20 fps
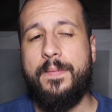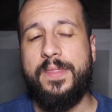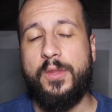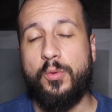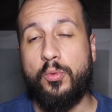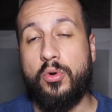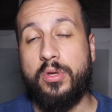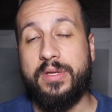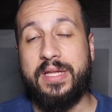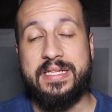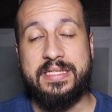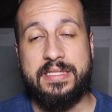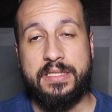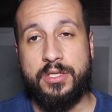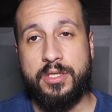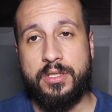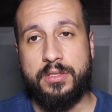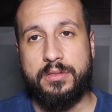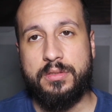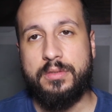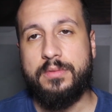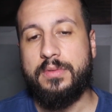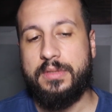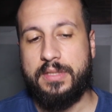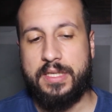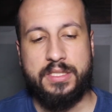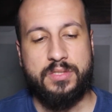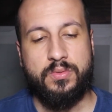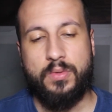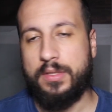the world has learned.
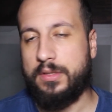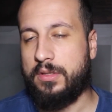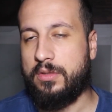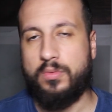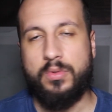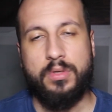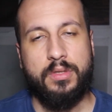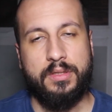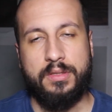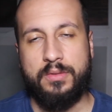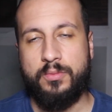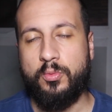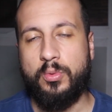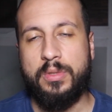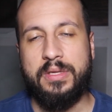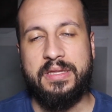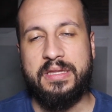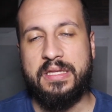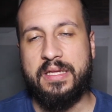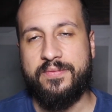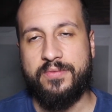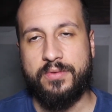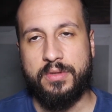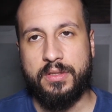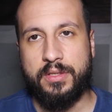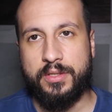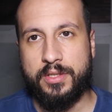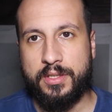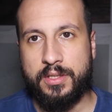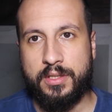Guess what? The world will never
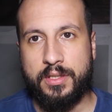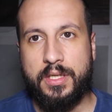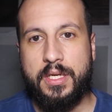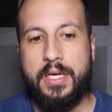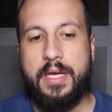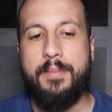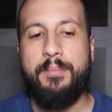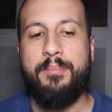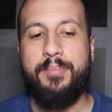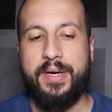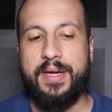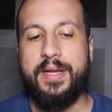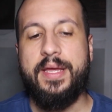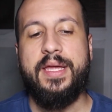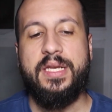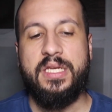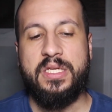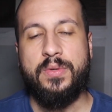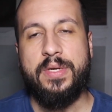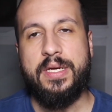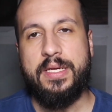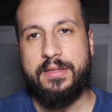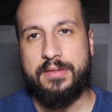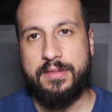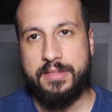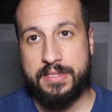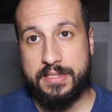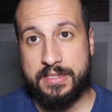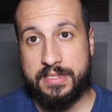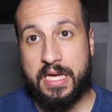learn. But anyway,
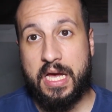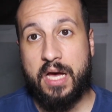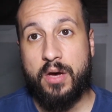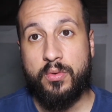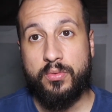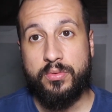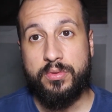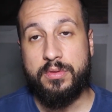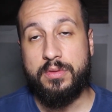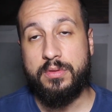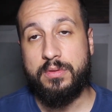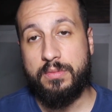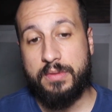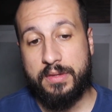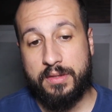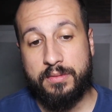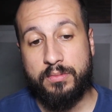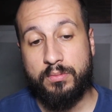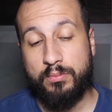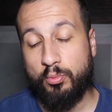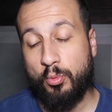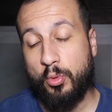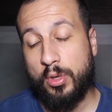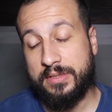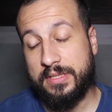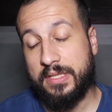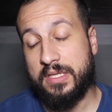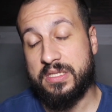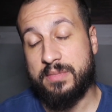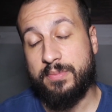this is
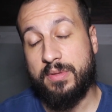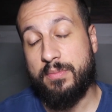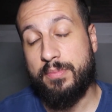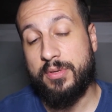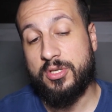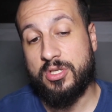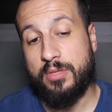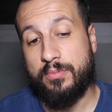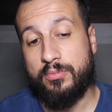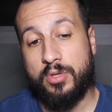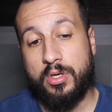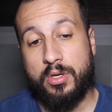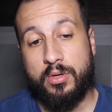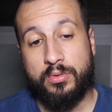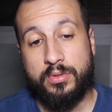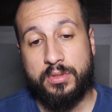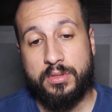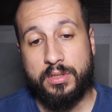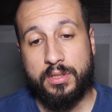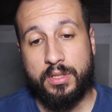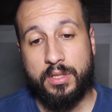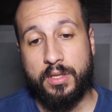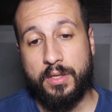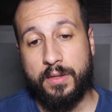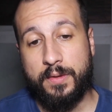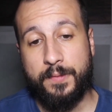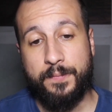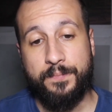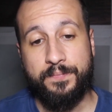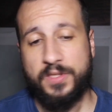what Elizabeth Bishop wrote.
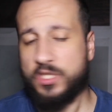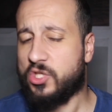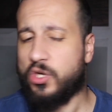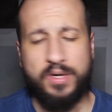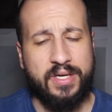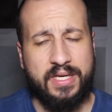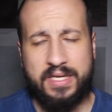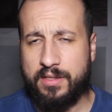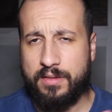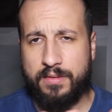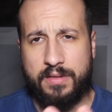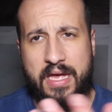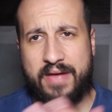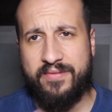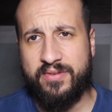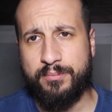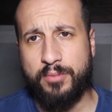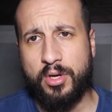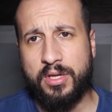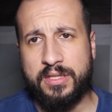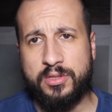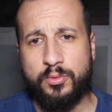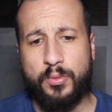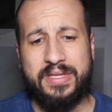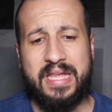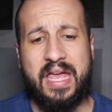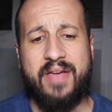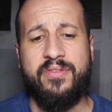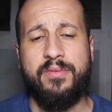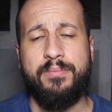
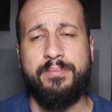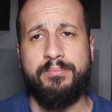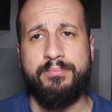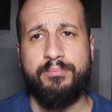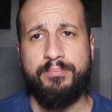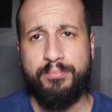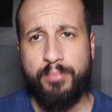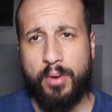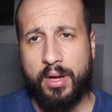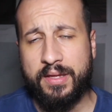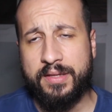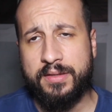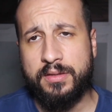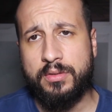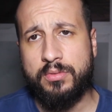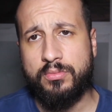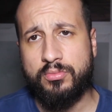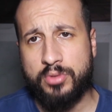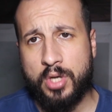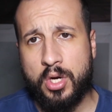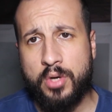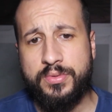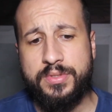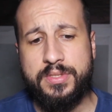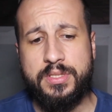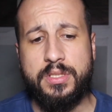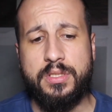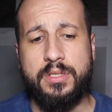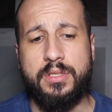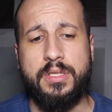What Evan Boland
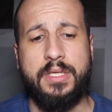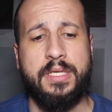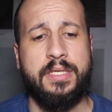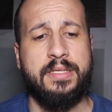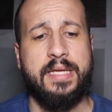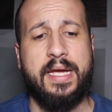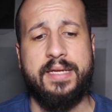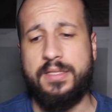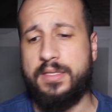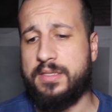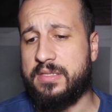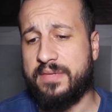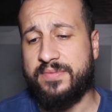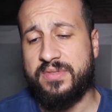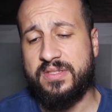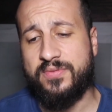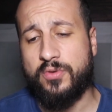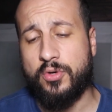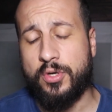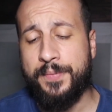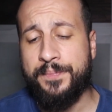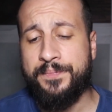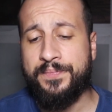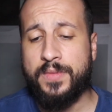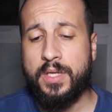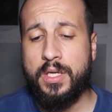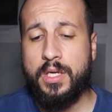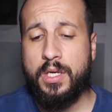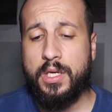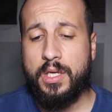wrote in 1974.
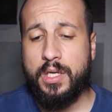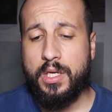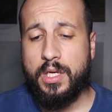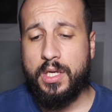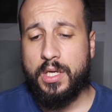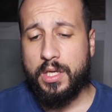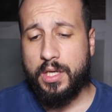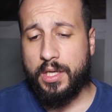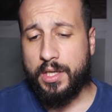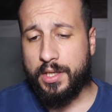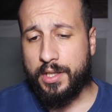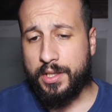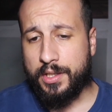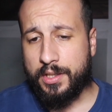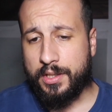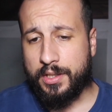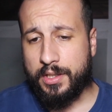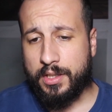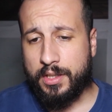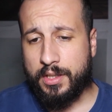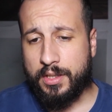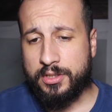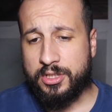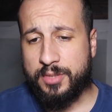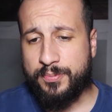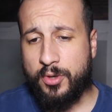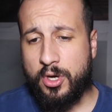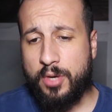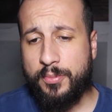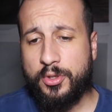
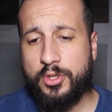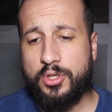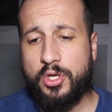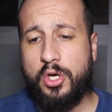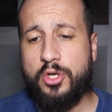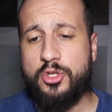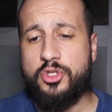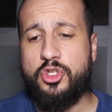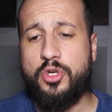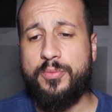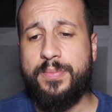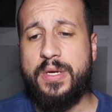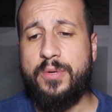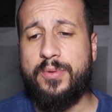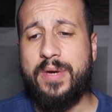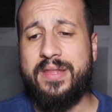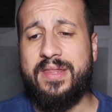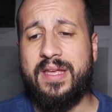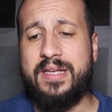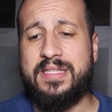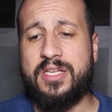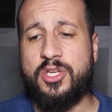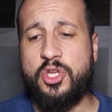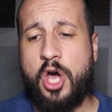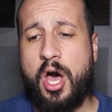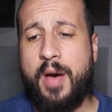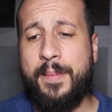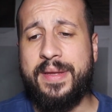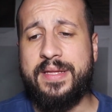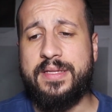The poem could also be read as a
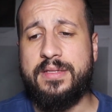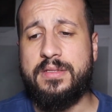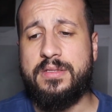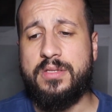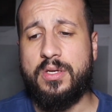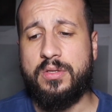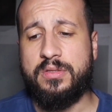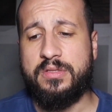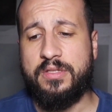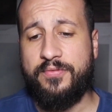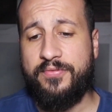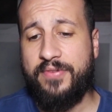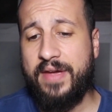comment on the